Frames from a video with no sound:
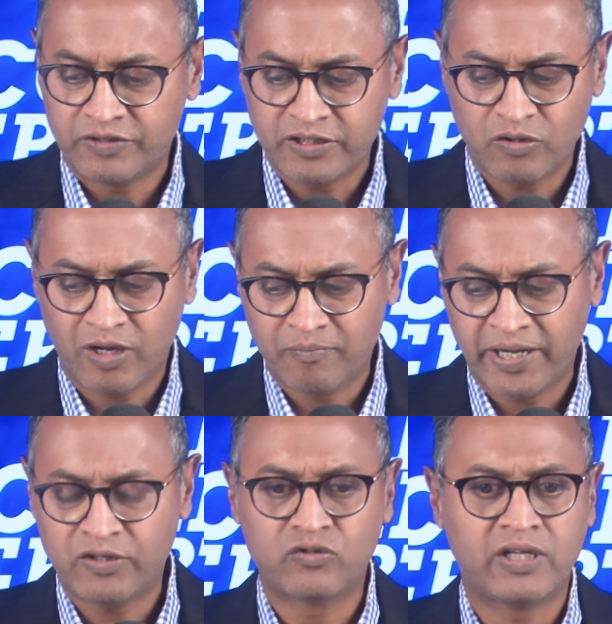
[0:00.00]
Just to come
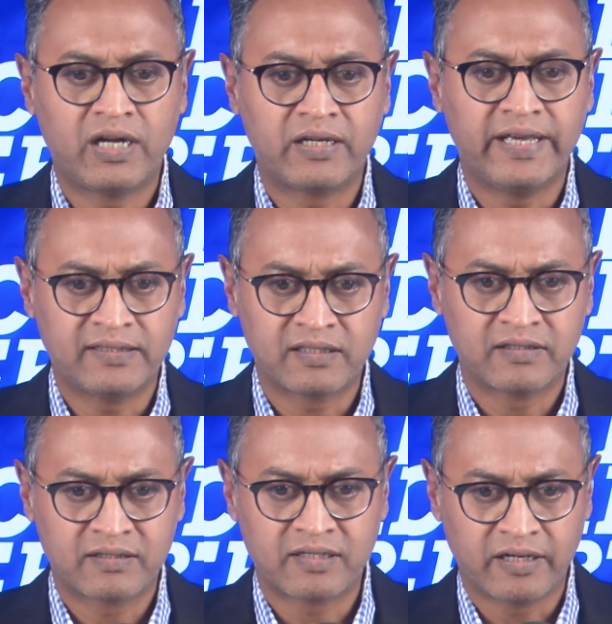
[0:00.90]
back to that
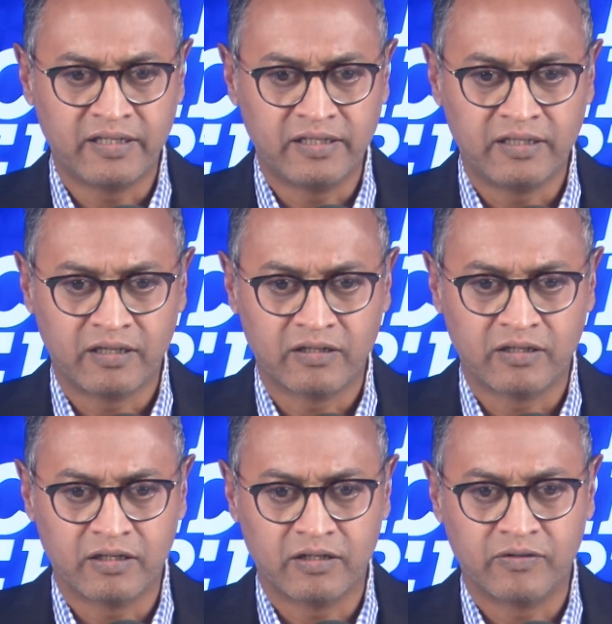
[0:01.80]
ACER study,
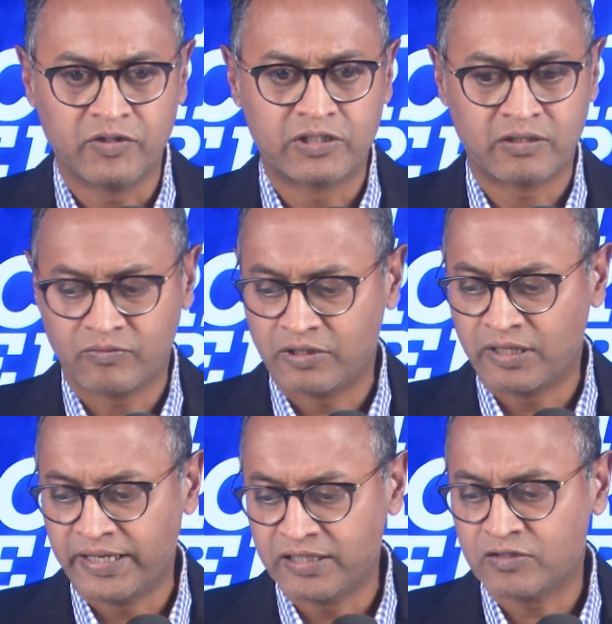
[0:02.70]
which the
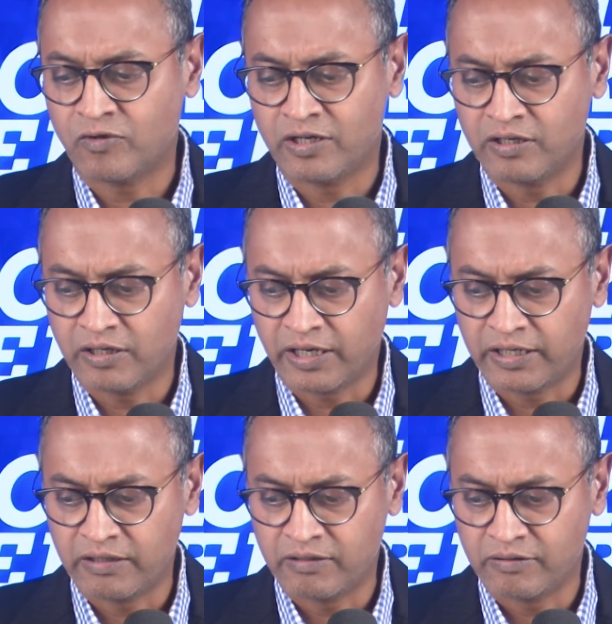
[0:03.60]
latest one,
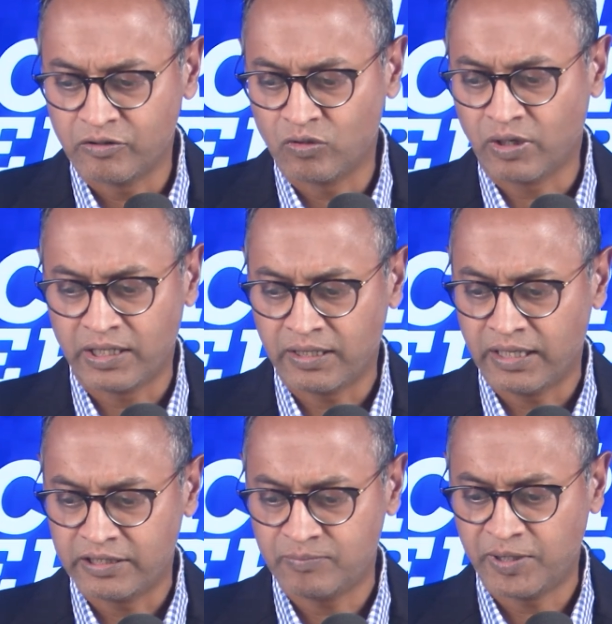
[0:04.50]
and
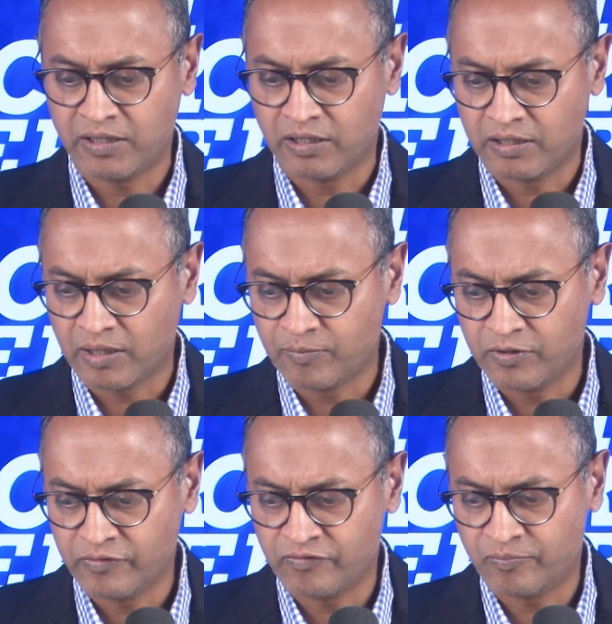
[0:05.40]
I'll just pick a couple
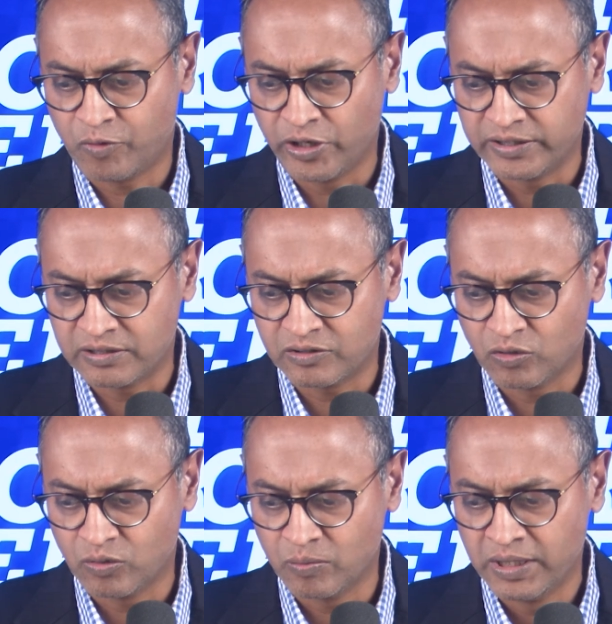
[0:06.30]
of points.
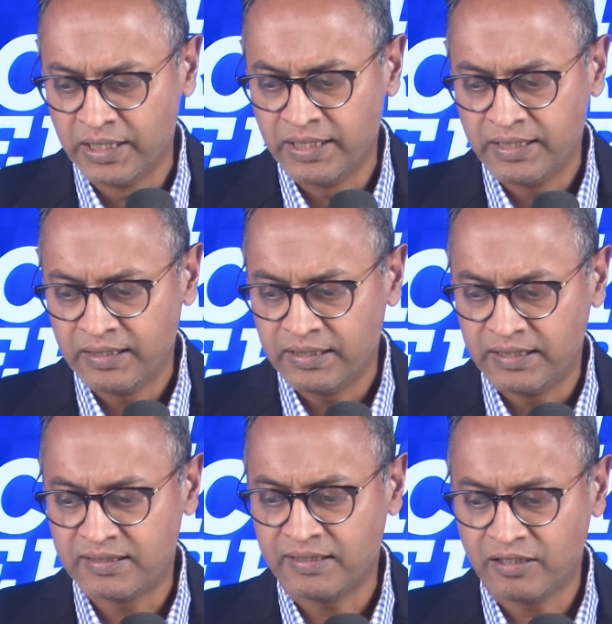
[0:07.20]
So
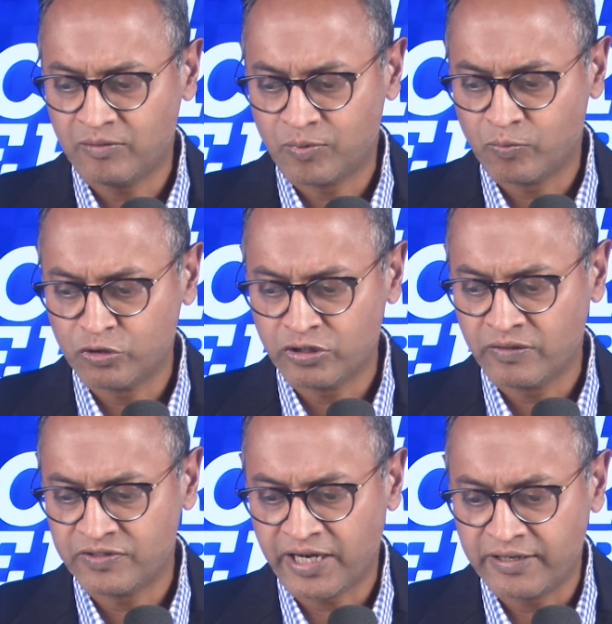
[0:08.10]
it said that the proportion
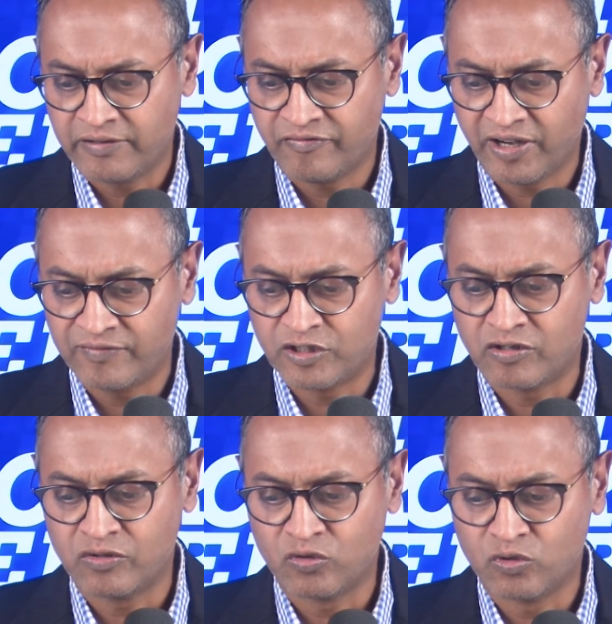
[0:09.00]
of standard 5
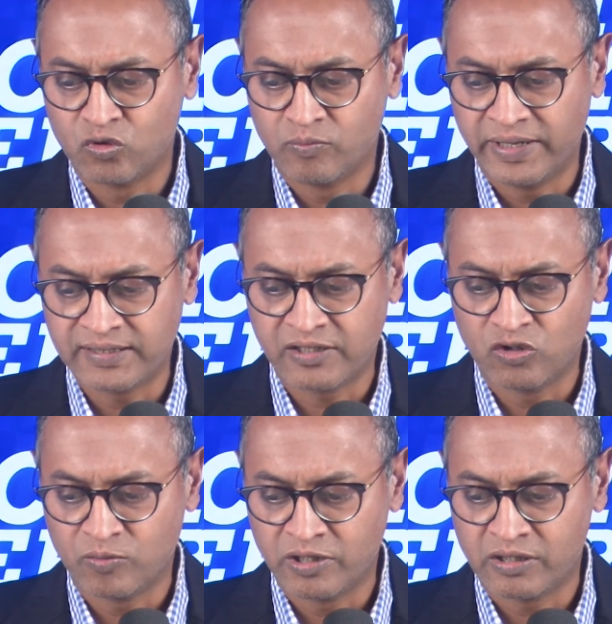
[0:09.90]
children who could do basic
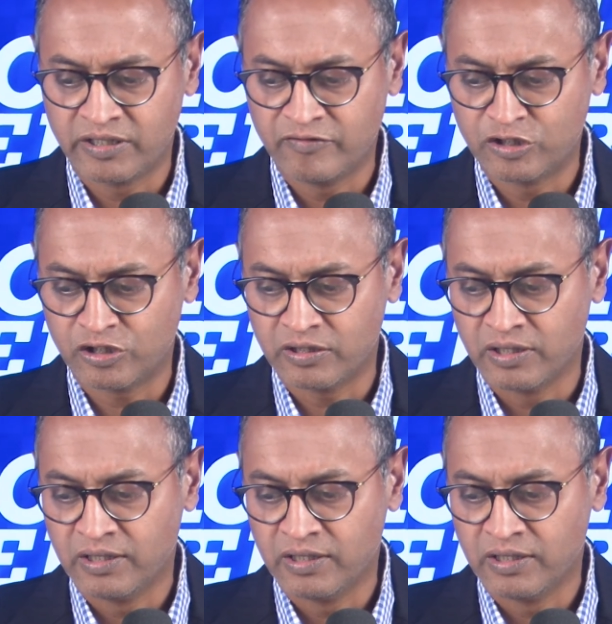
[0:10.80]
numerical division,